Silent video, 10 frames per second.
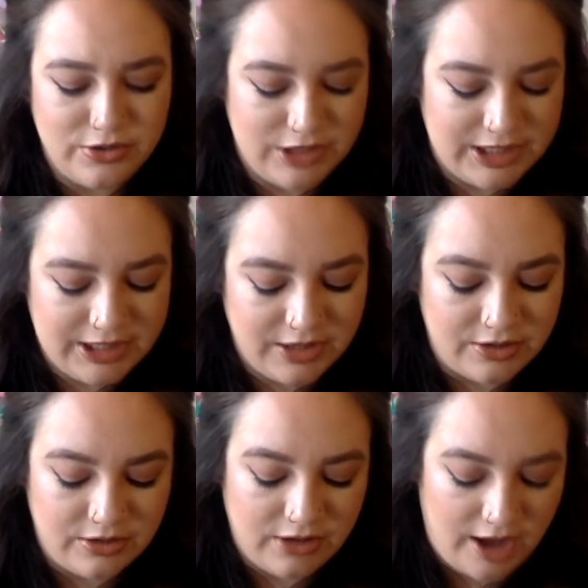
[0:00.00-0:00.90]
getting a
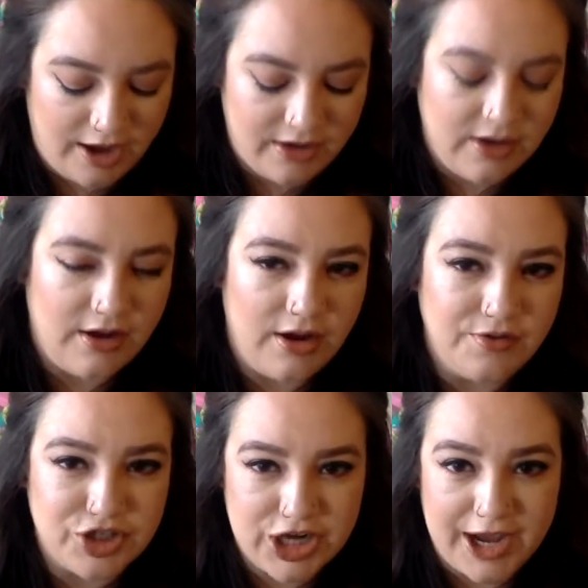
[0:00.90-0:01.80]
lot of
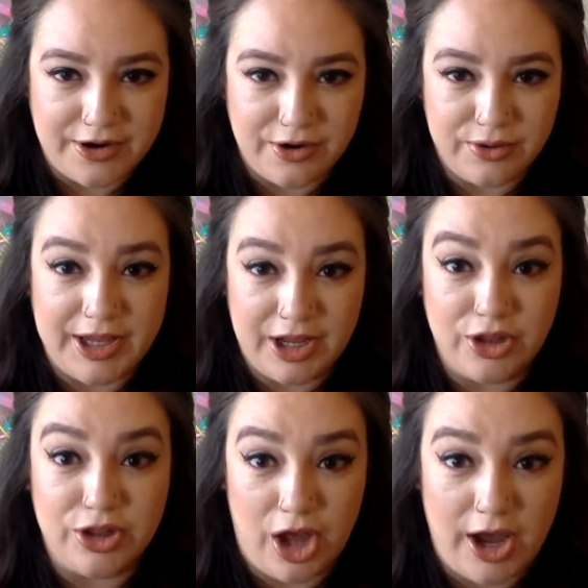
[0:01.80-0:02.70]
shadow, like a
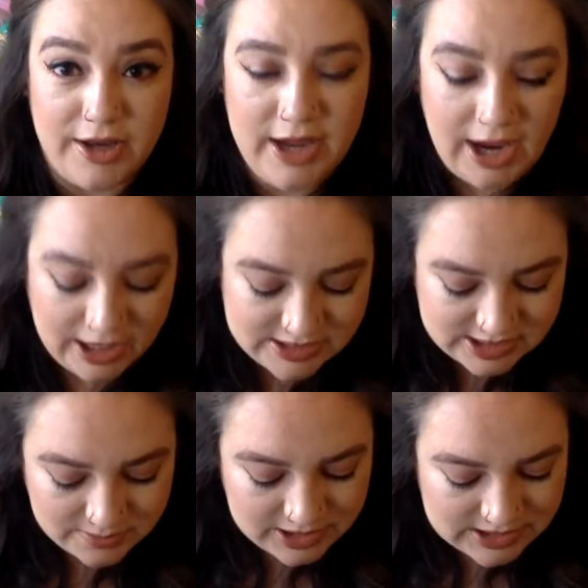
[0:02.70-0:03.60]
lot. And
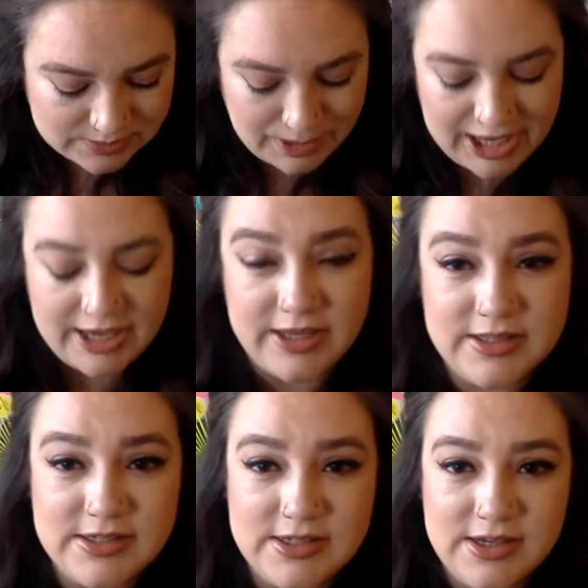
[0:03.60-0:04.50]
some of these
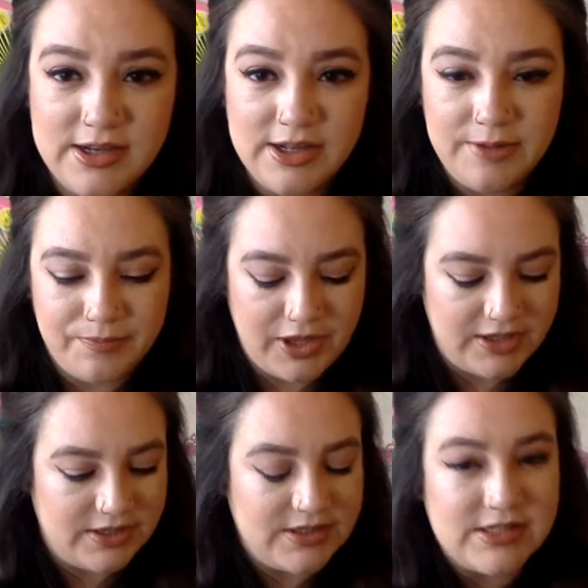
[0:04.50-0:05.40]
pans, like
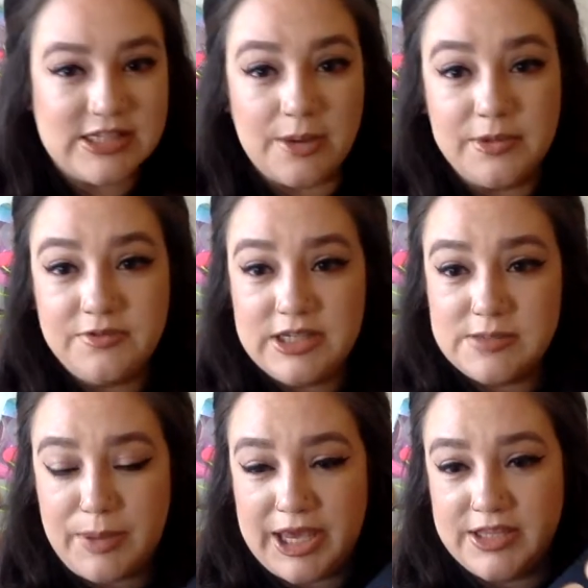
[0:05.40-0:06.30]
some of these
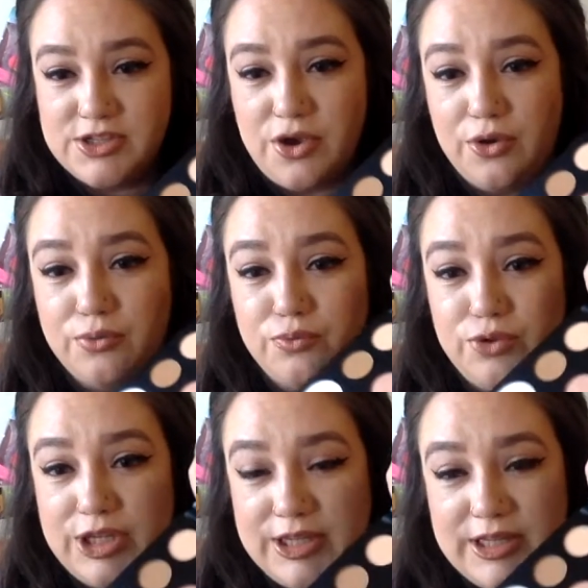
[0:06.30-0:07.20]
pans are
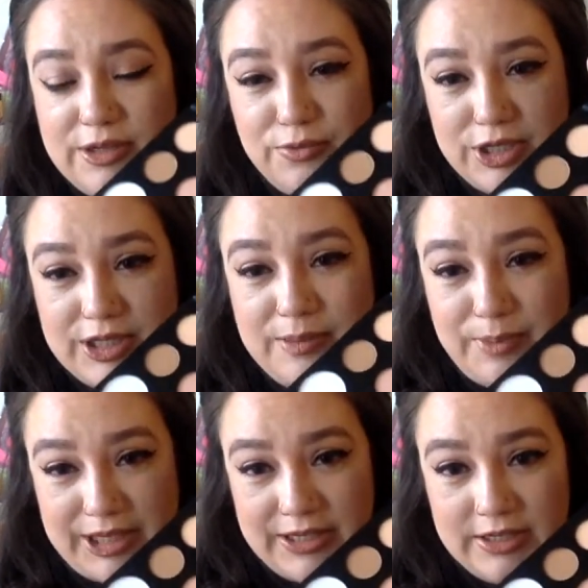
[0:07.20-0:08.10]
really, really
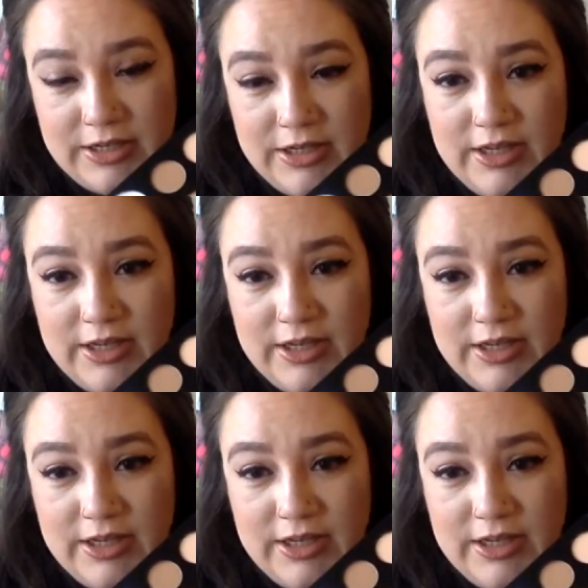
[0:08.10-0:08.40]
big.